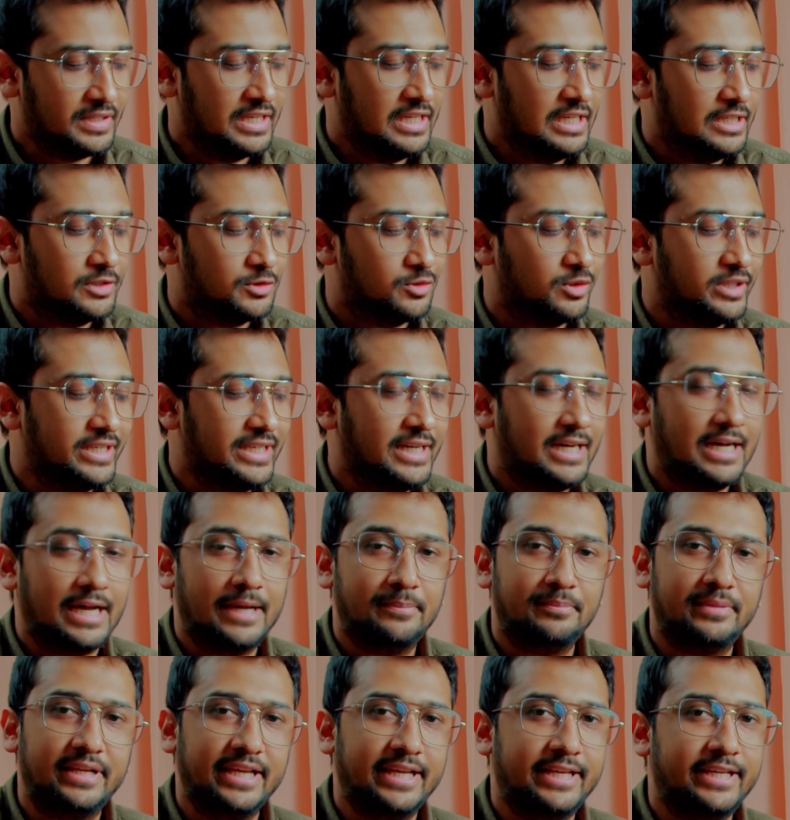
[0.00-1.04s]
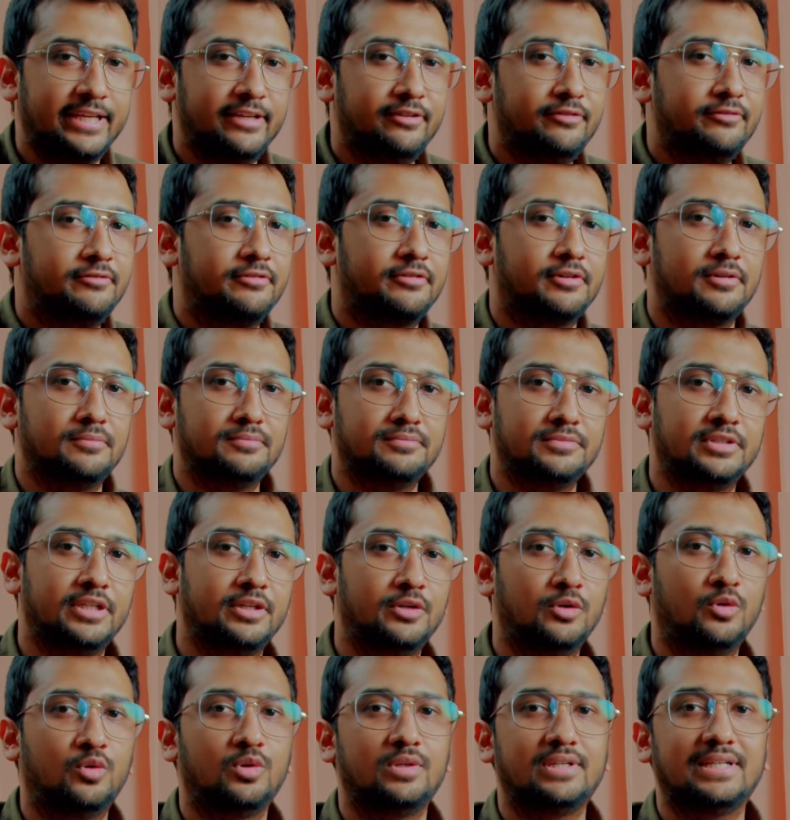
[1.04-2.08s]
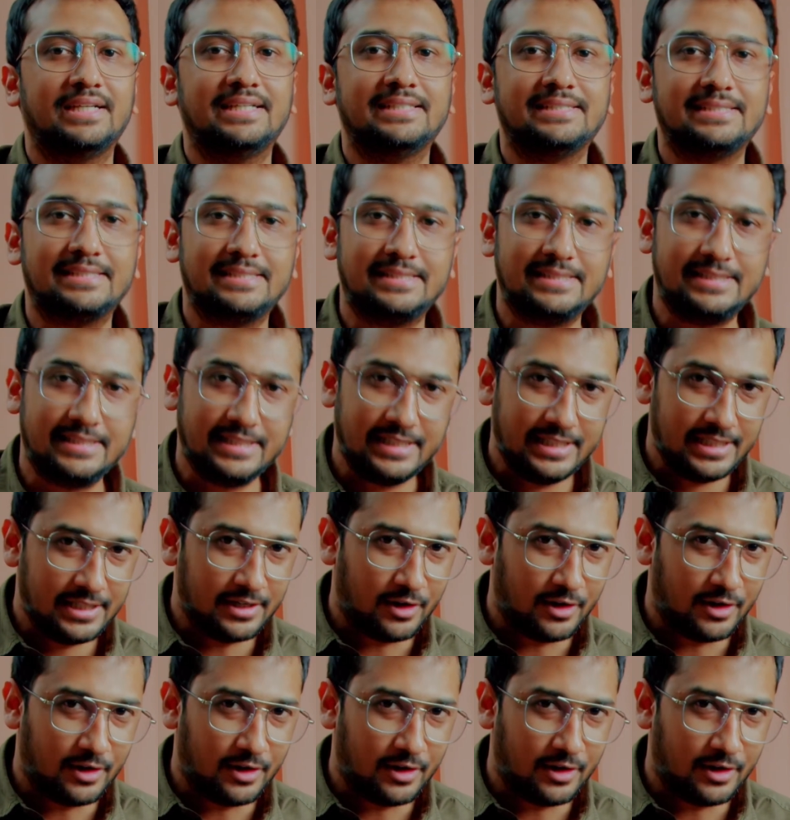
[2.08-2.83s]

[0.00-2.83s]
So here I am taking from the note C